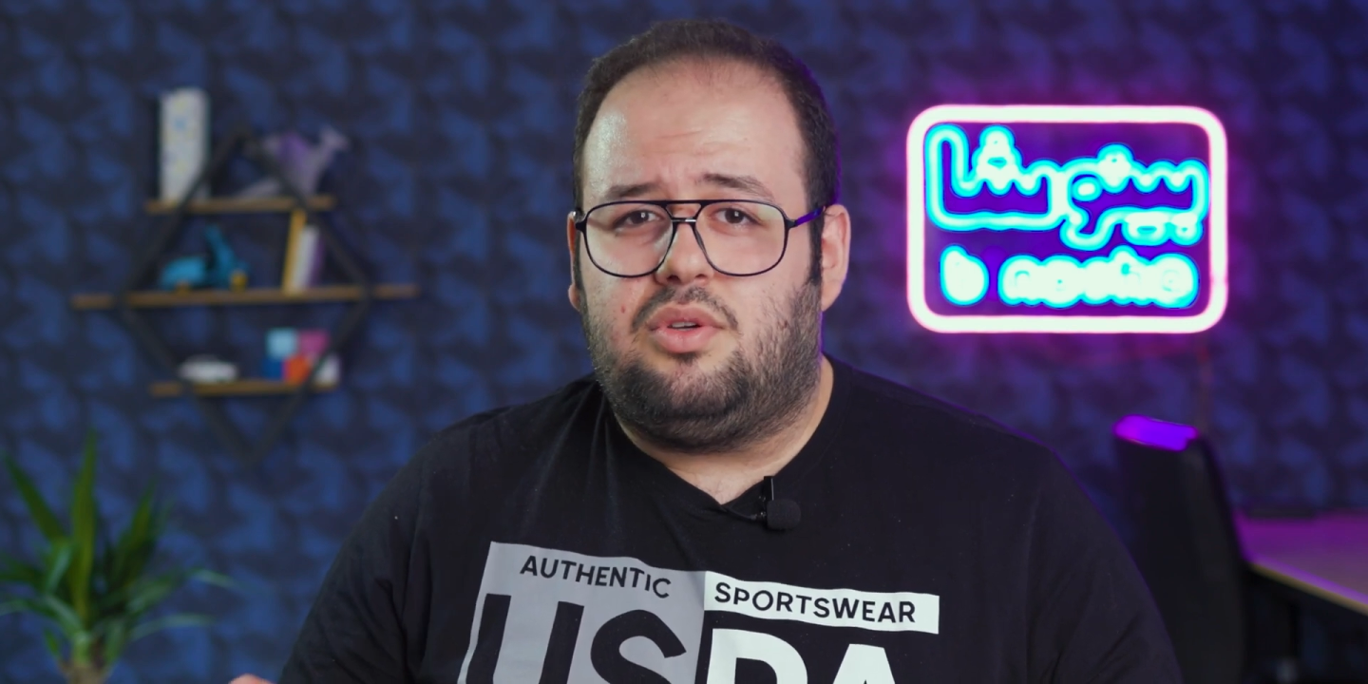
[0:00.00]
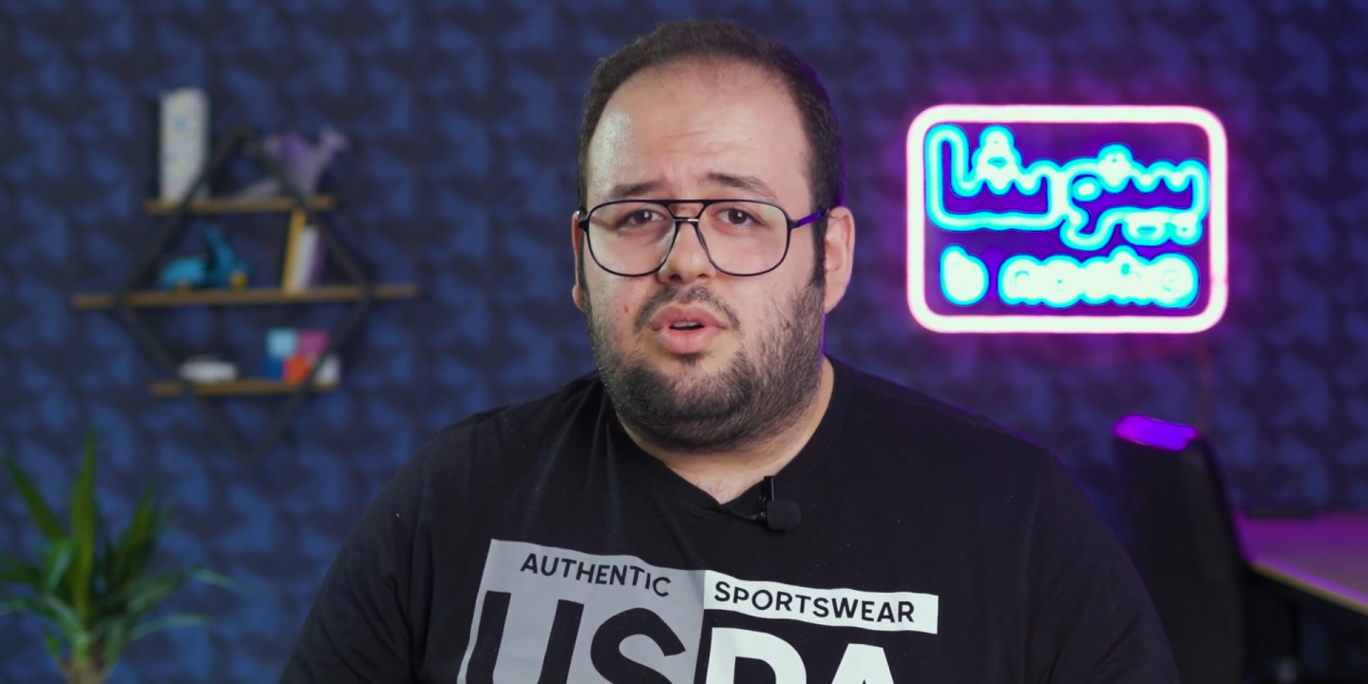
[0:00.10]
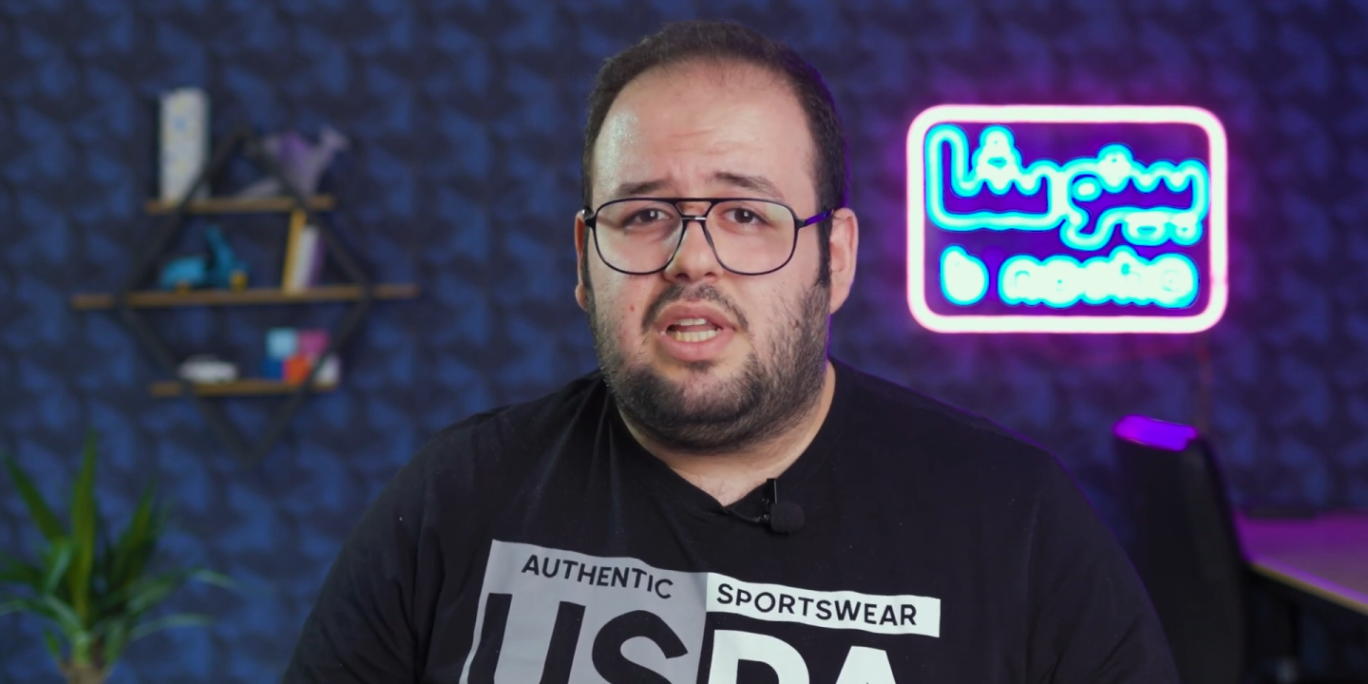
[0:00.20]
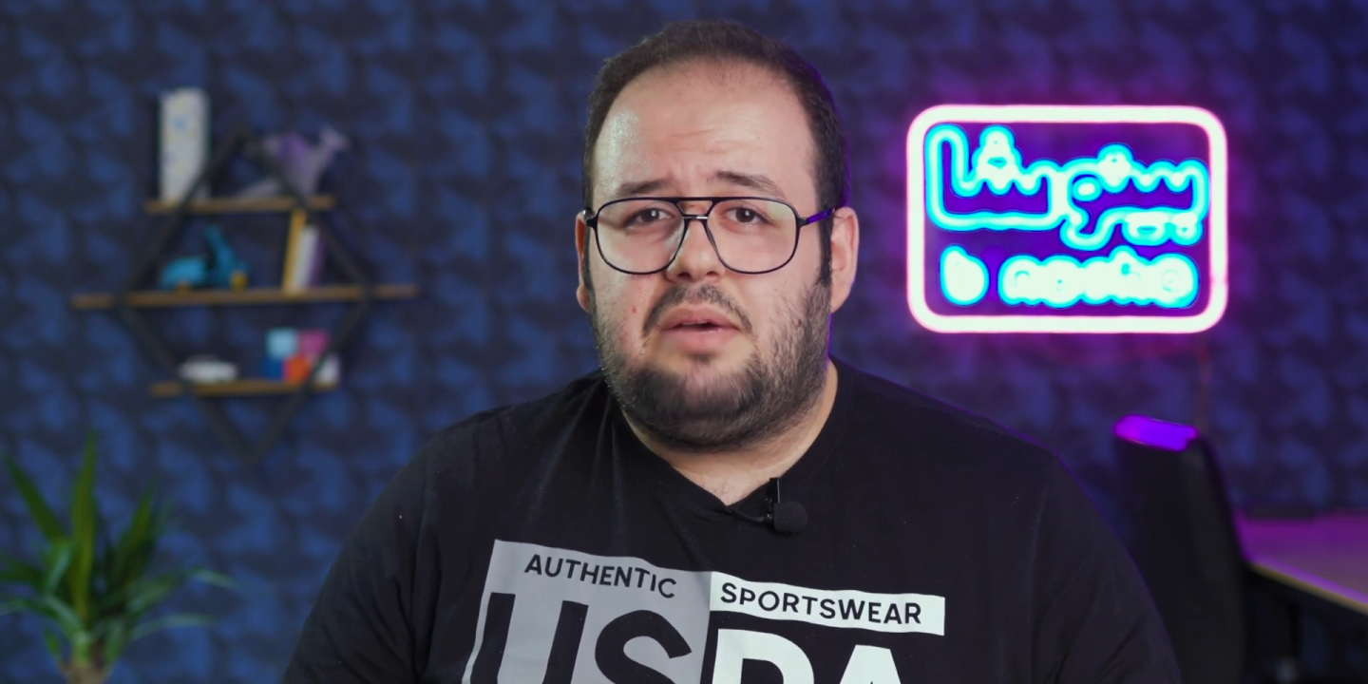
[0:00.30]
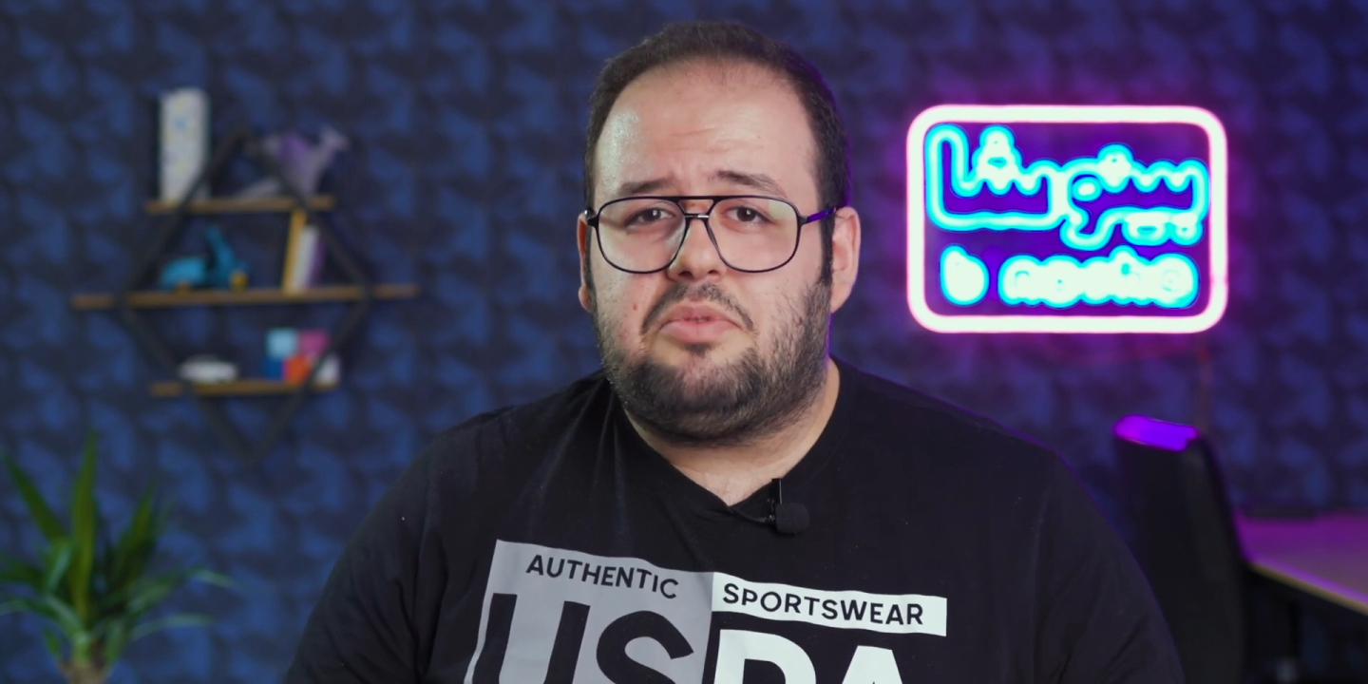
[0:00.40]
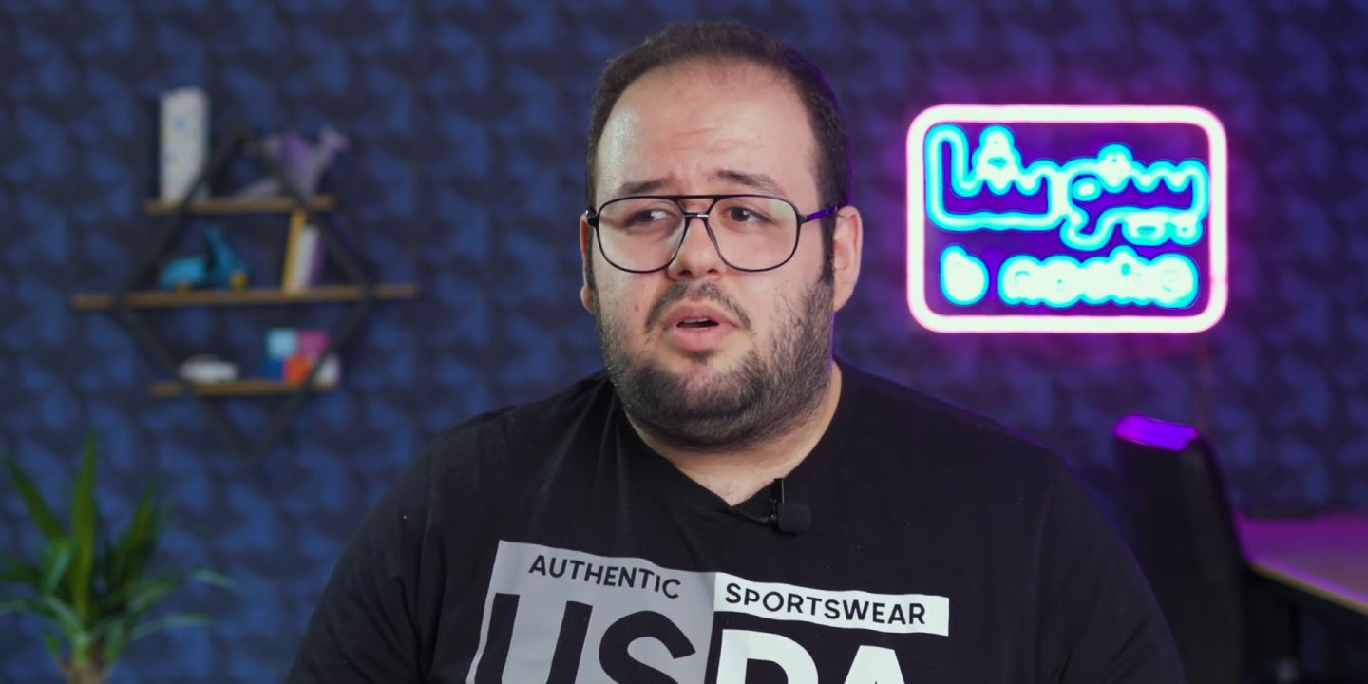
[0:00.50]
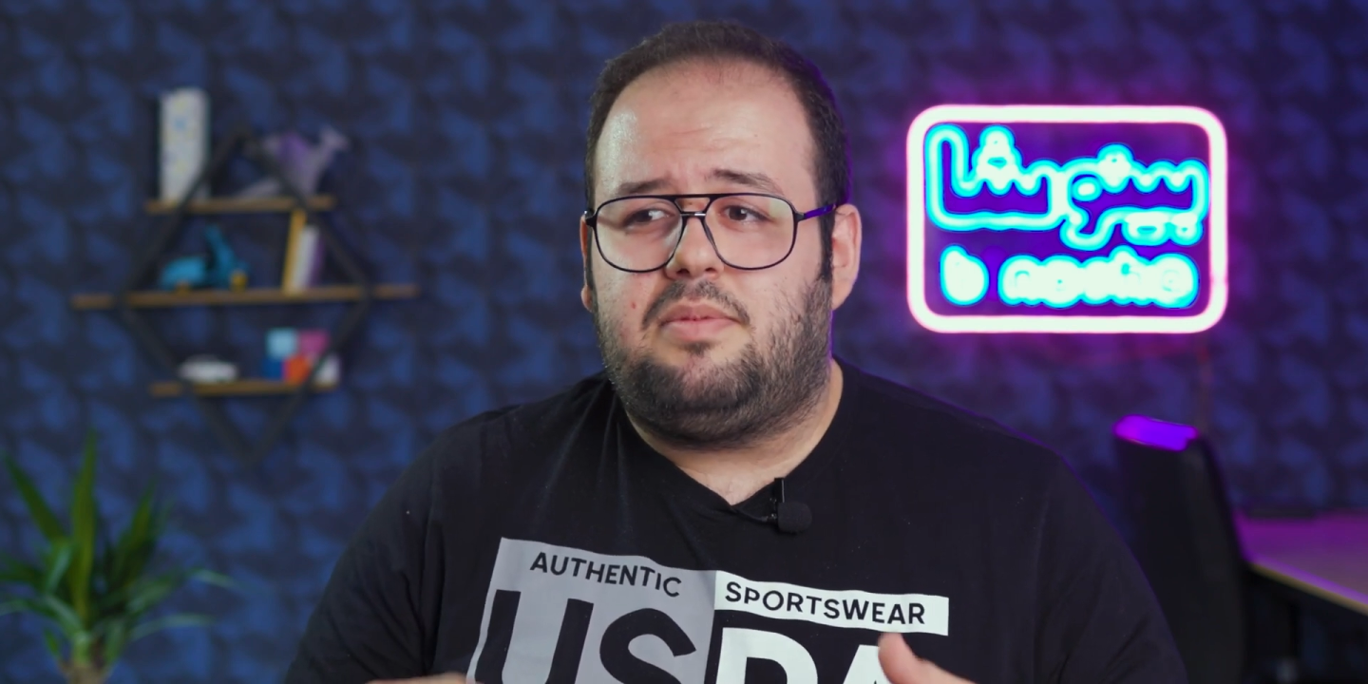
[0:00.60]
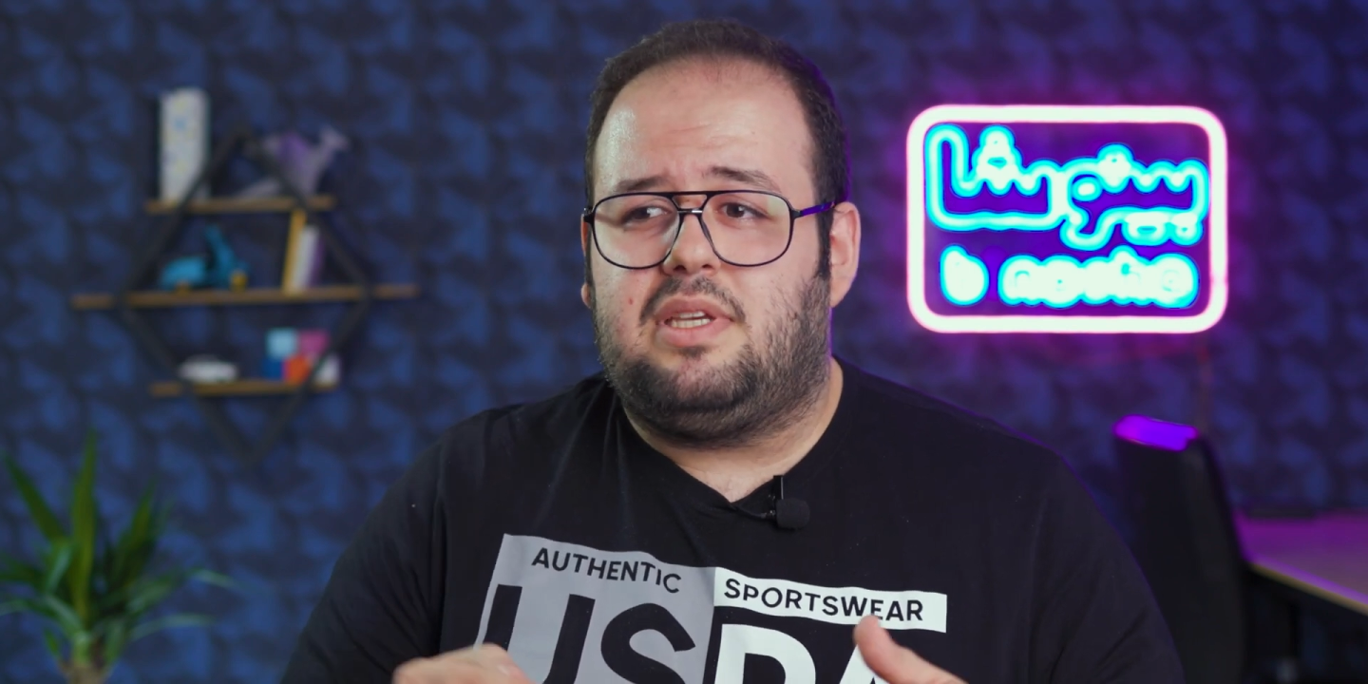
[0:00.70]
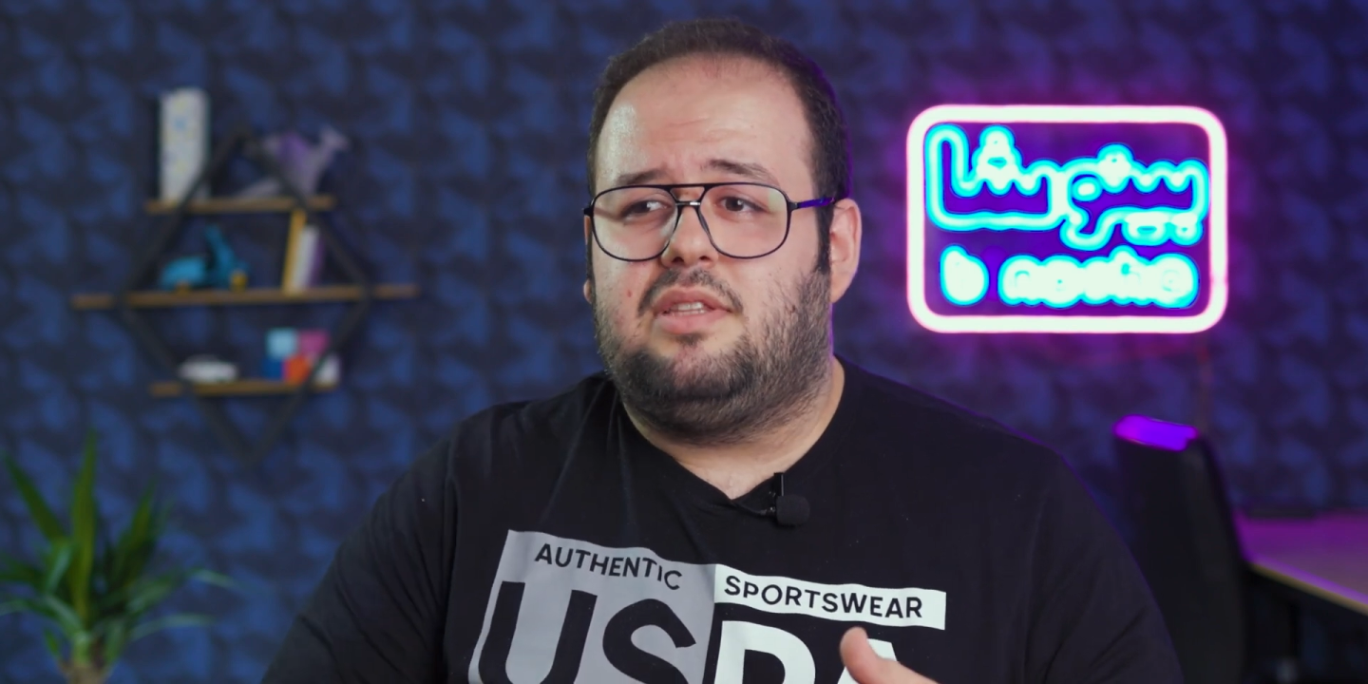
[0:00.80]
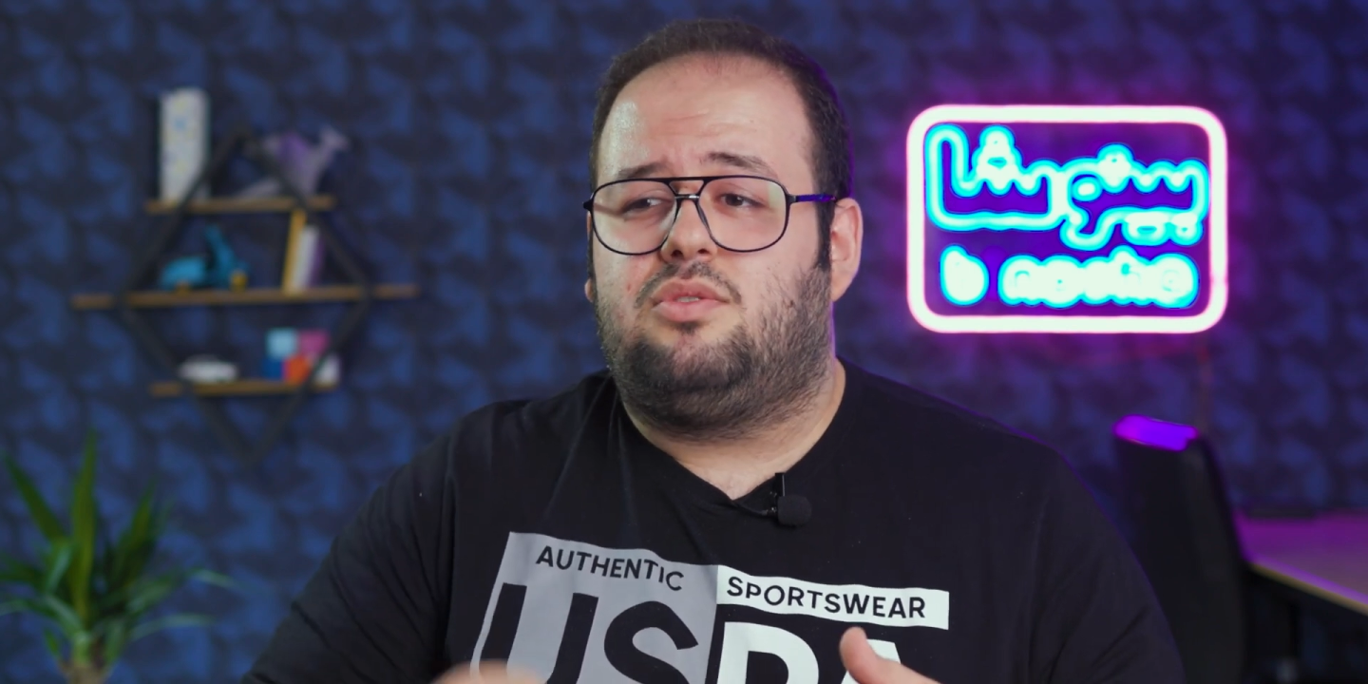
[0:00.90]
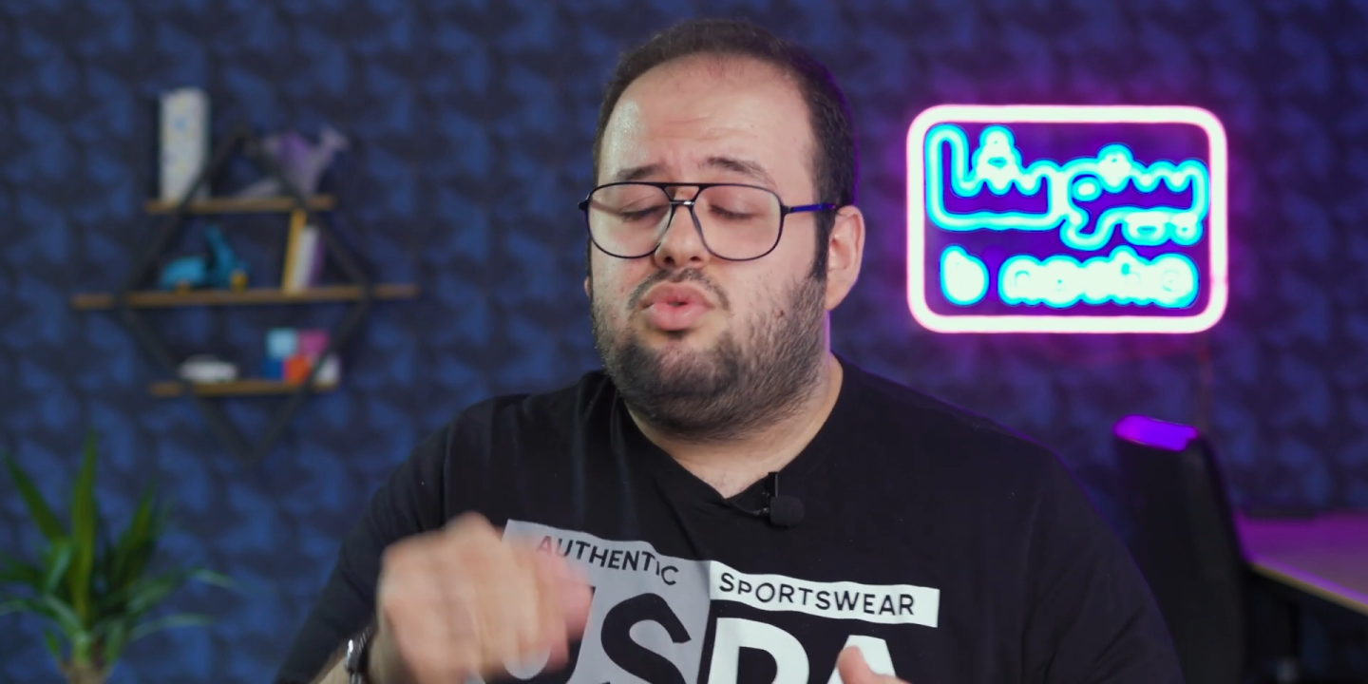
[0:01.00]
your laptop in